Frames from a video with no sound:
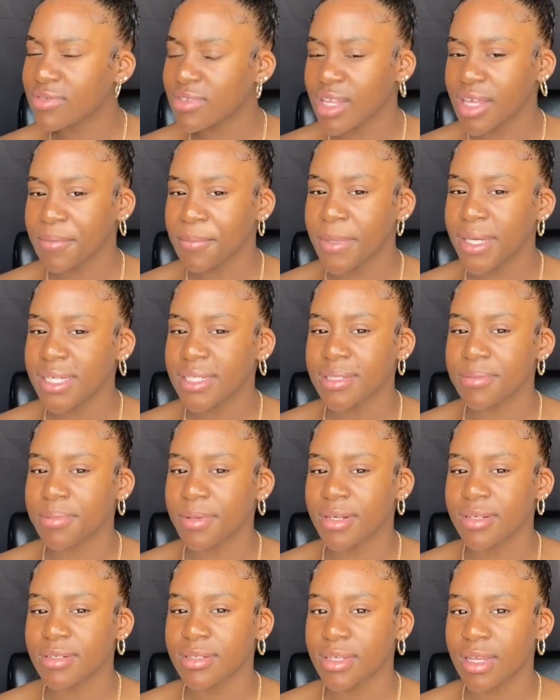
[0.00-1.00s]
me as a
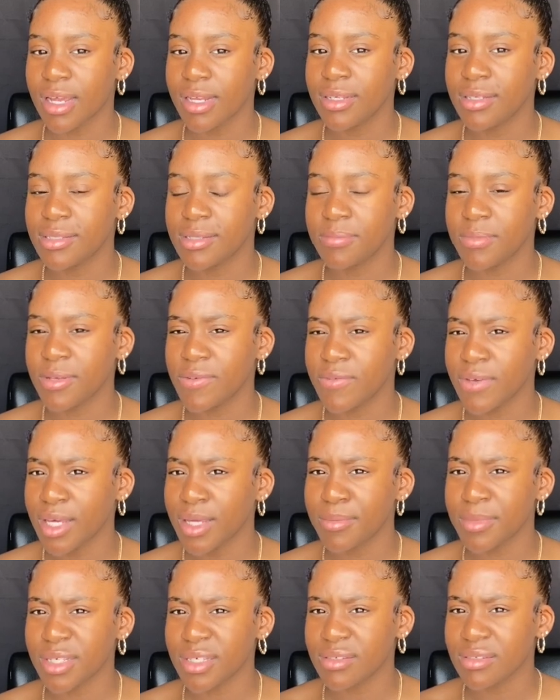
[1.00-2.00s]
person, I need to be
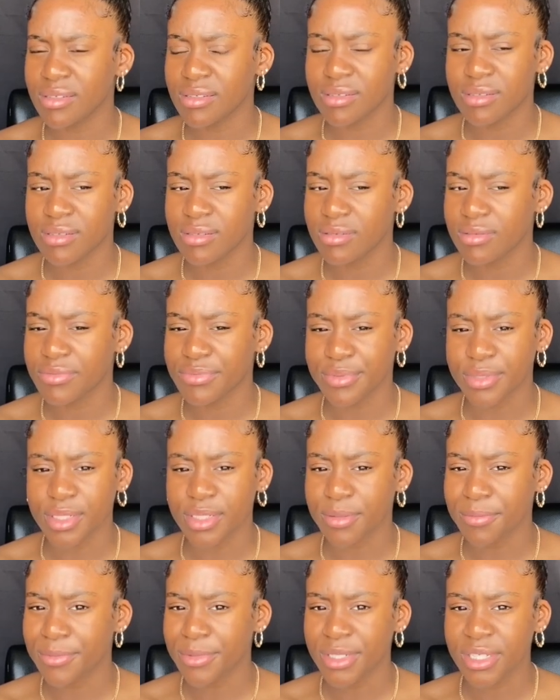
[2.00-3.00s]
famous for
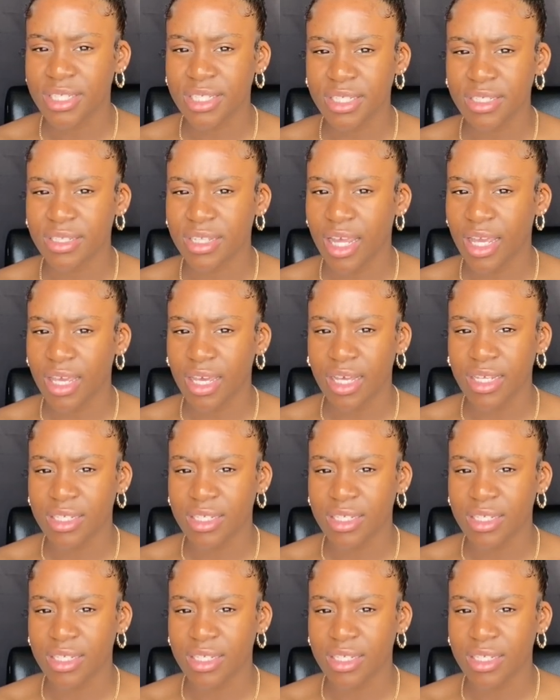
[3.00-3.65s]
some reason. Like,